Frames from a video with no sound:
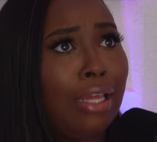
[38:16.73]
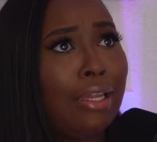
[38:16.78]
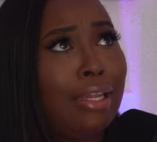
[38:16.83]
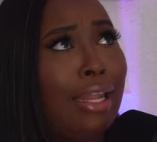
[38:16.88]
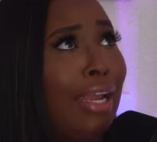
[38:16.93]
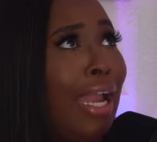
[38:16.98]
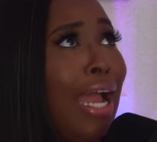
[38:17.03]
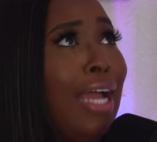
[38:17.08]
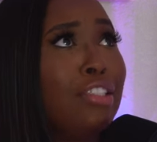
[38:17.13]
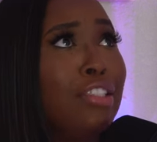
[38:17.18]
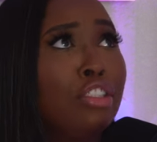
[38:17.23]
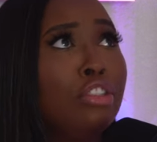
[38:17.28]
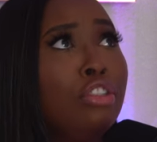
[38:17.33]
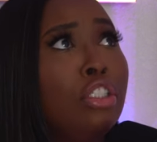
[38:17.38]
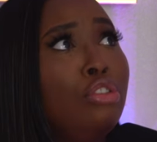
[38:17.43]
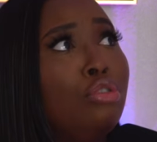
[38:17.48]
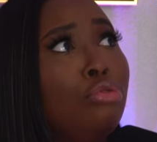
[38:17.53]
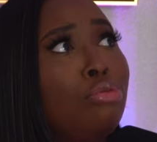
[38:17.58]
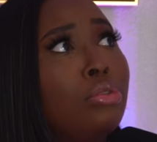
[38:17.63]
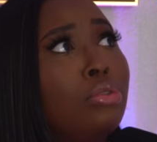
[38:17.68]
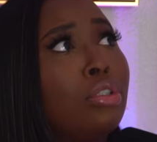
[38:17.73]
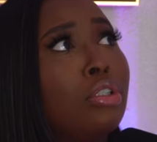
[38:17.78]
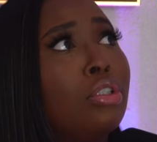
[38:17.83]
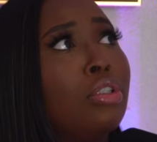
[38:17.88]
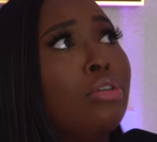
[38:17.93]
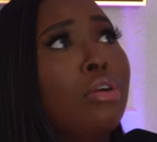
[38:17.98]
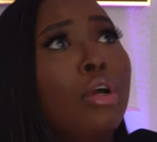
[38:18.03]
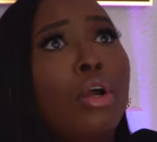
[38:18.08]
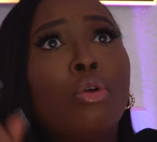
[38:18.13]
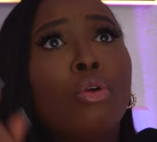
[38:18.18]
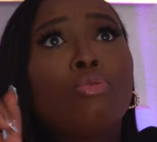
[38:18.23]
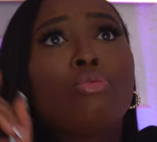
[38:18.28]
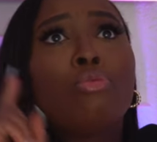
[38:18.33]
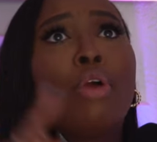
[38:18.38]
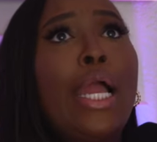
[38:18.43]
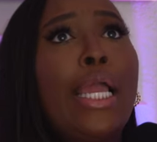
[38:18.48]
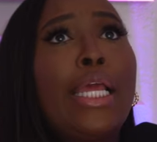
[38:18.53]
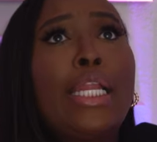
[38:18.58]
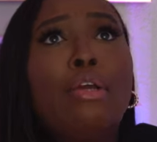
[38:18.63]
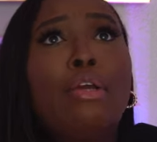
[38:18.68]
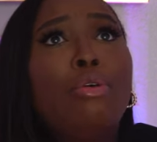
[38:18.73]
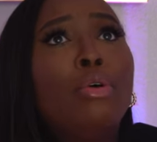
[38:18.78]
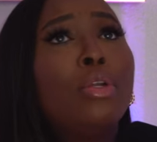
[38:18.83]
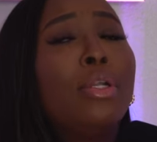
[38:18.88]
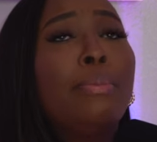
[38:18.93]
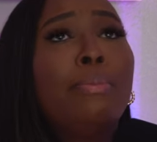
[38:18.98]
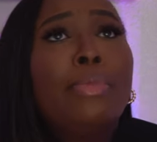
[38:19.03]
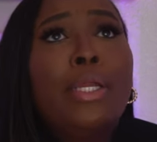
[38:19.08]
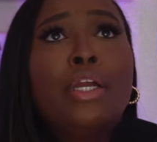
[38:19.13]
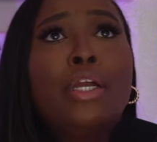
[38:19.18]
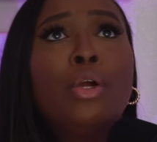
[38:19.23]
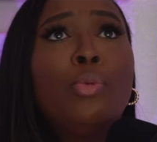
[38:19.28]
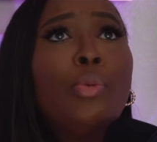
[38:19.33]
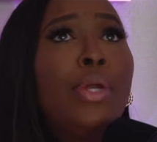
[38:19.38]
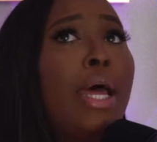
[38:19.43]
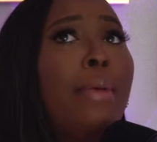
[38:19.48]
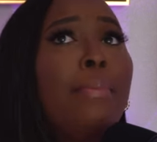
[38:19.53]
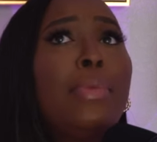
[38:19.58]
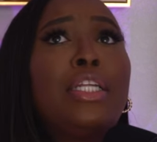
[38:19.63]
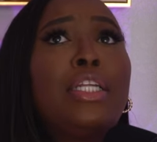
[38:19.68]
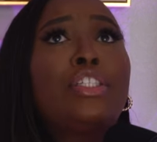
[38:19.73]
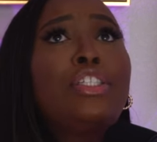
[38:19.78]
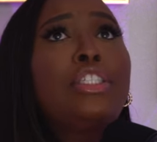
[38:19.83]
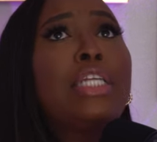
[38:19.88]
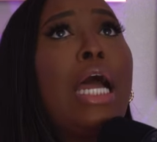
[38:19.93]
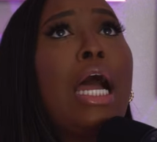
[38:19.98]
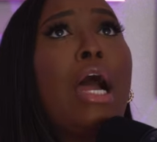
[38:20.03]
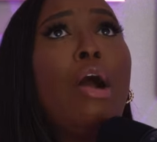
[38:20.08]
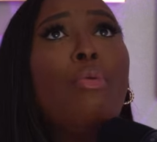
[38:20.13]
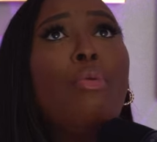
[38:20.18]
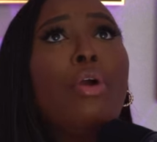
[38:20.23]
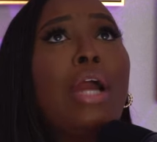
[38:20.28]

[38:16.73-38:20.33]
Like, I just need you to write it on the mirror when I'm in the shower.